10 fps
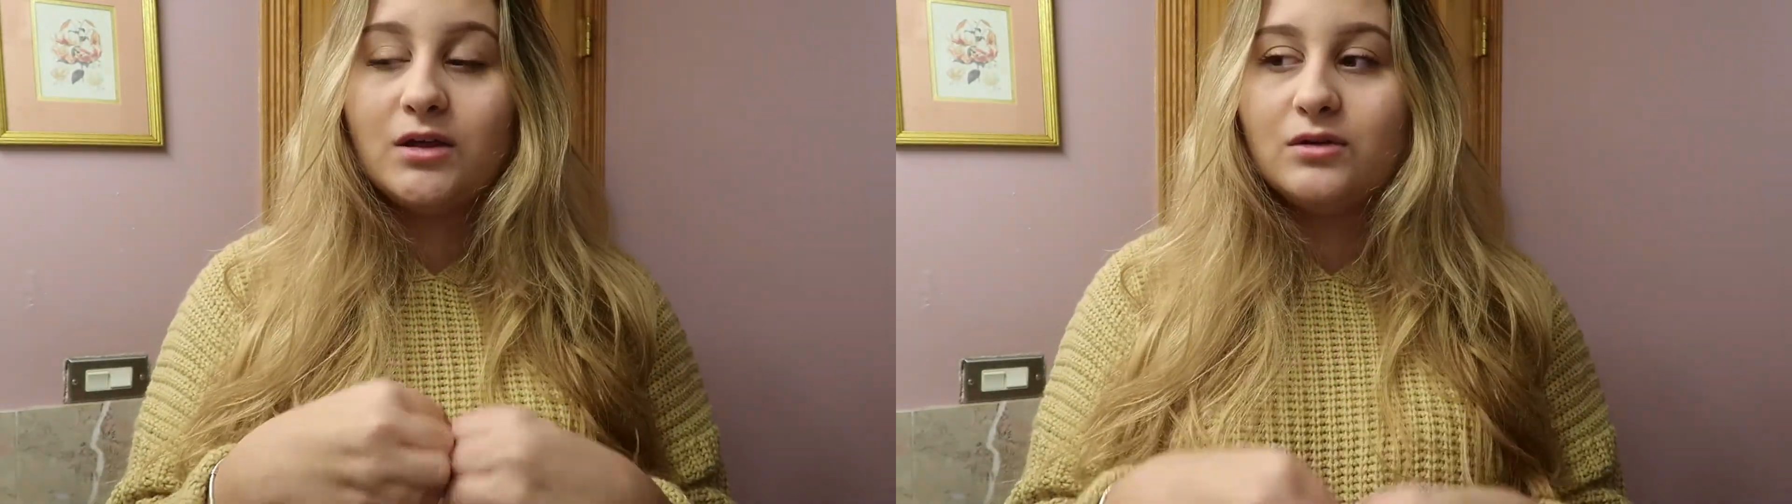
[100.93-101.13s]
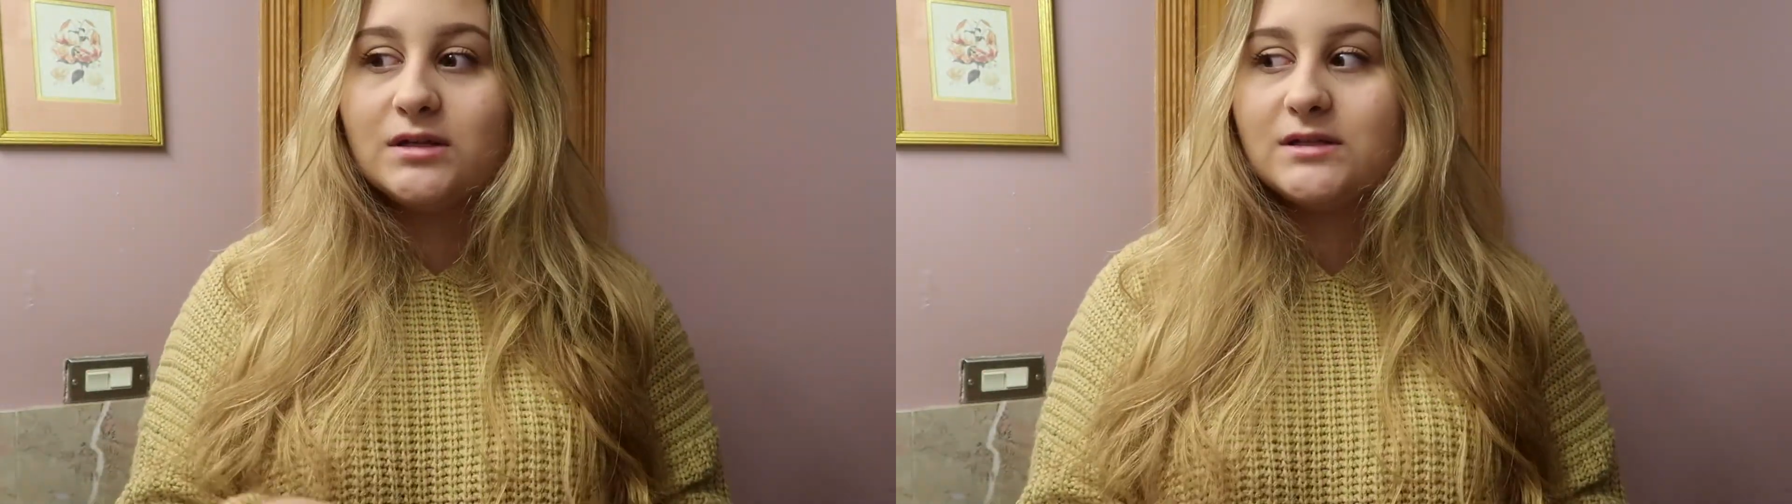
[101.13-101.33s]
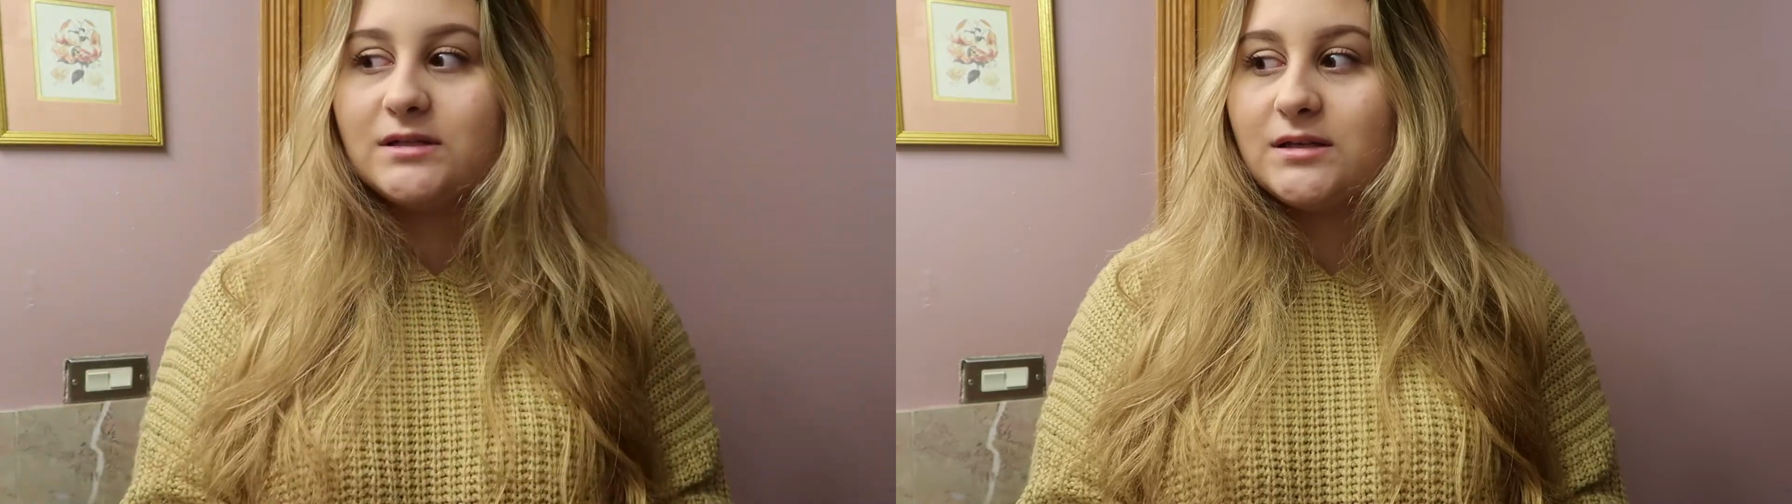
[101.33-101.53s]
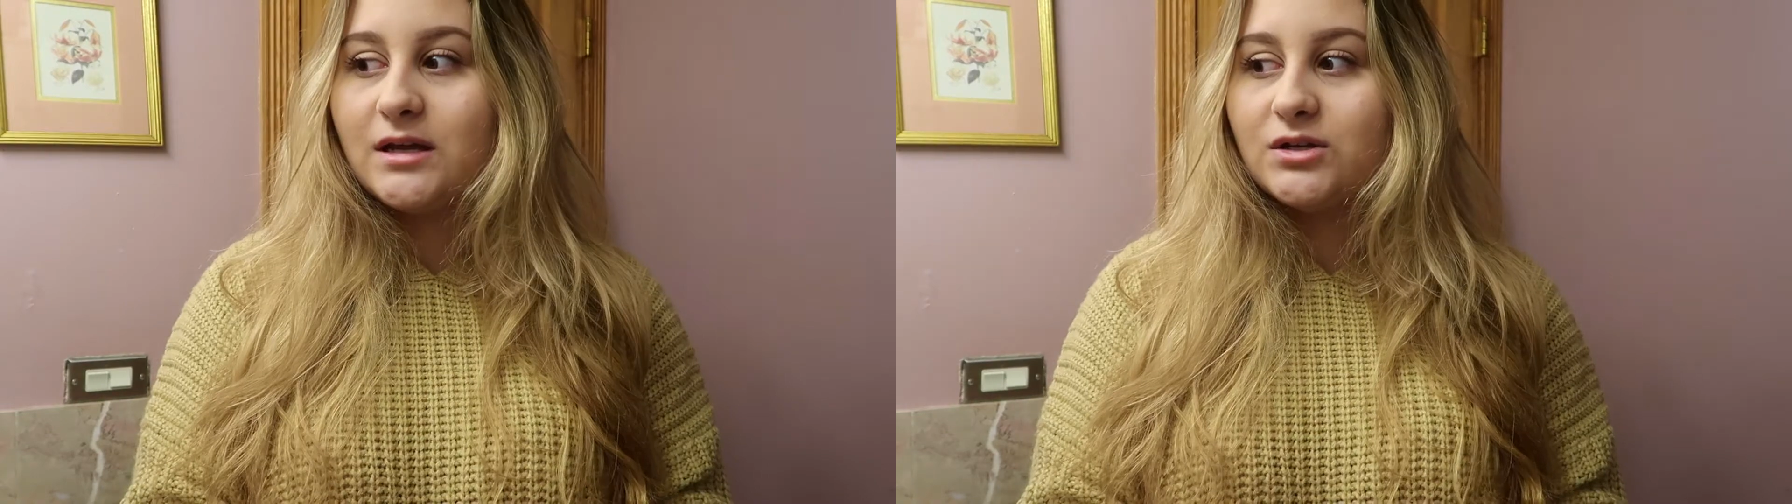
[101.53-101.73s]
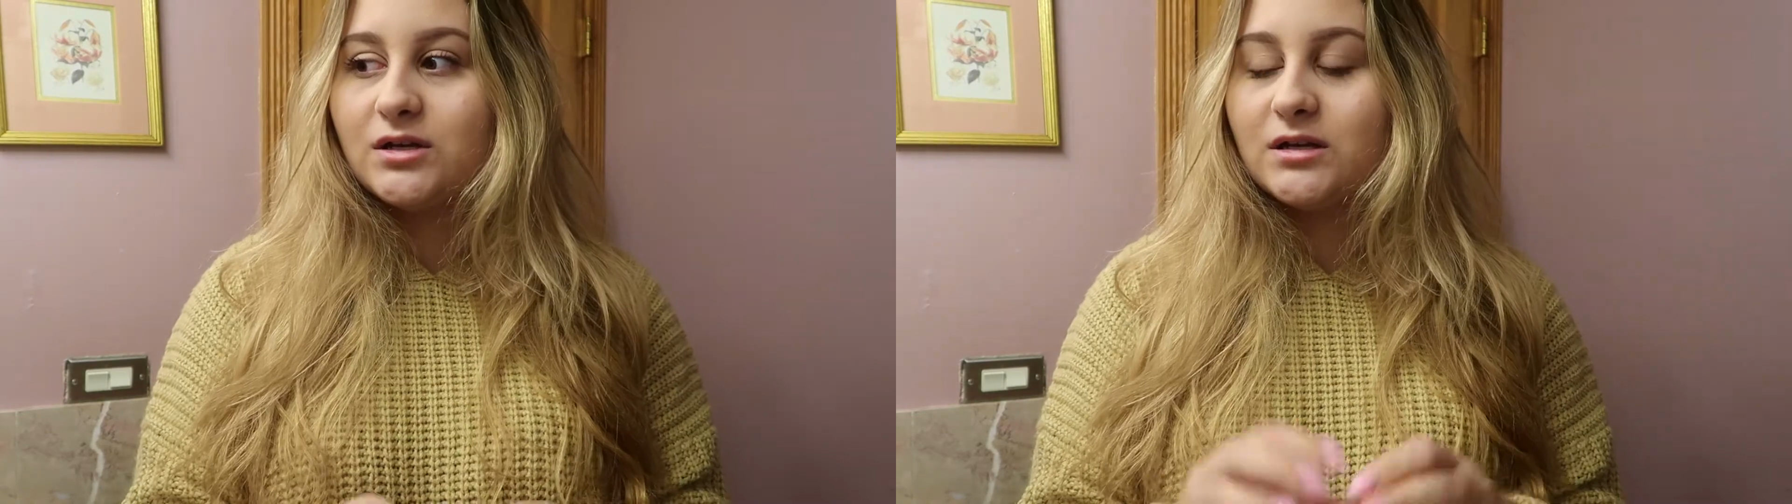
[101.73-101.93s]
Union
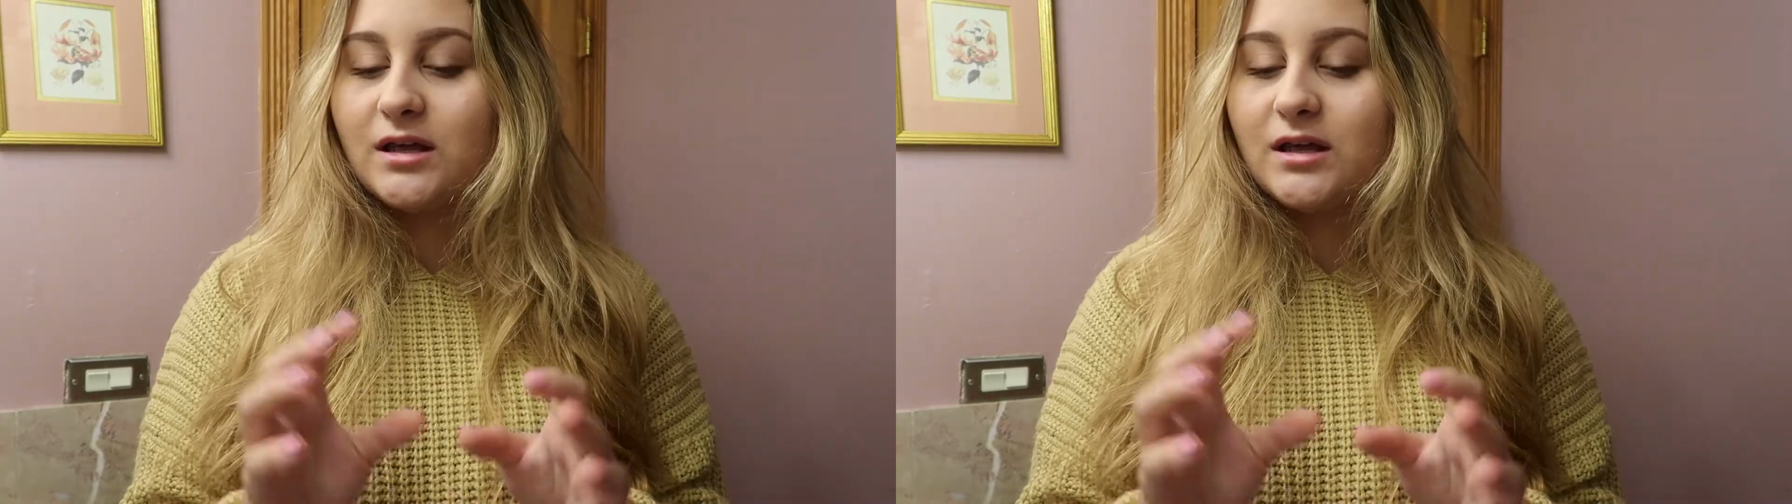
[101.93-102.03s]
Station.